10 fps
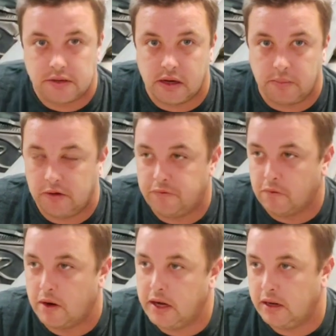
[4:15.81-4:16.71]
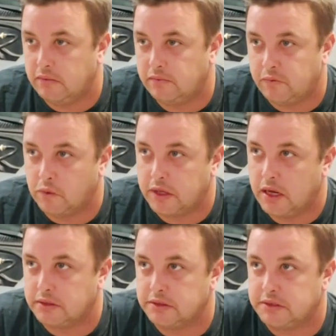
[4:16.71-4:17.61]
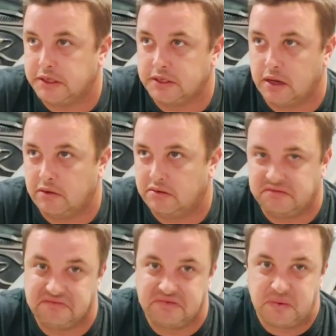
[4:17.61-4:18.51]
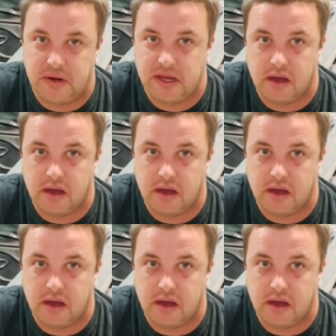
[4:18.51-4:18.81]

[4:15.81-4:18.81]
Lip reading: It only made 480 at 4,620